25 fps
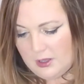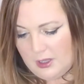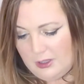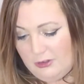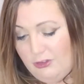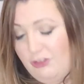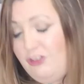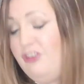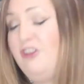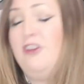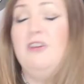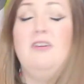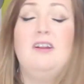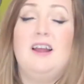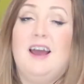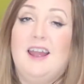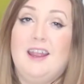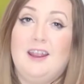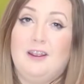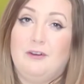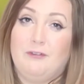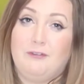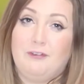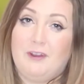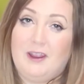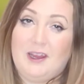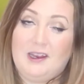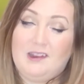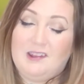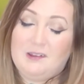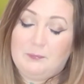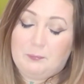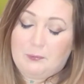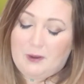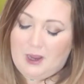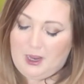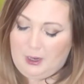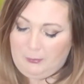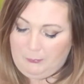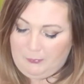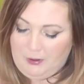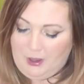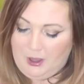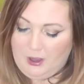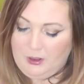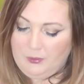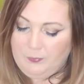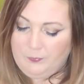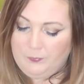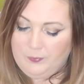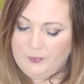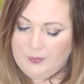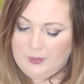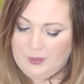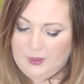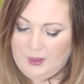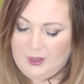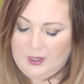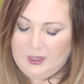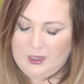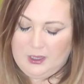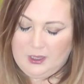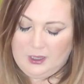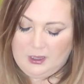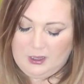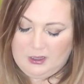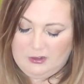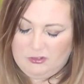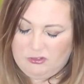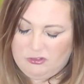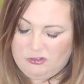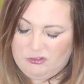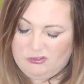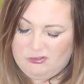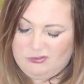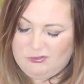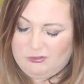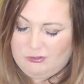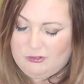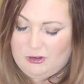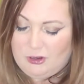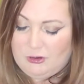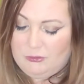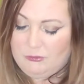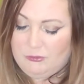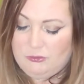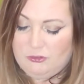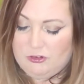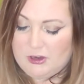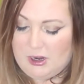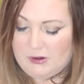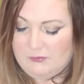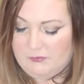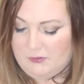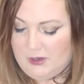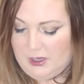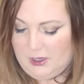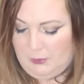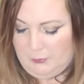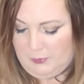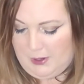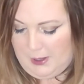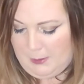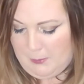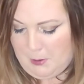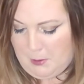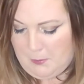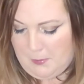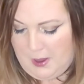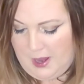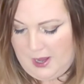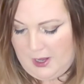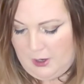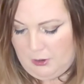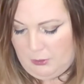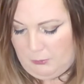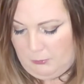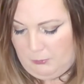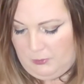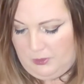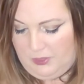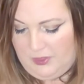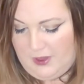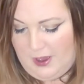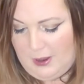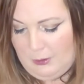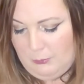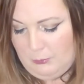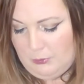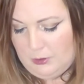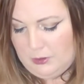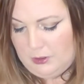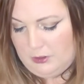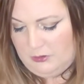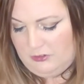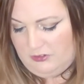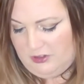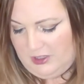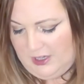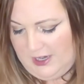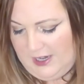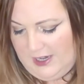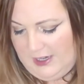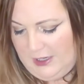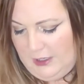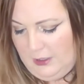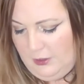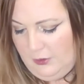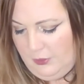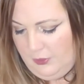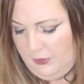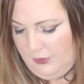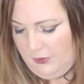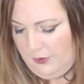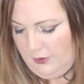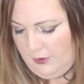I do like a face primer. Like, I don't generally wear my makeup without one underneath.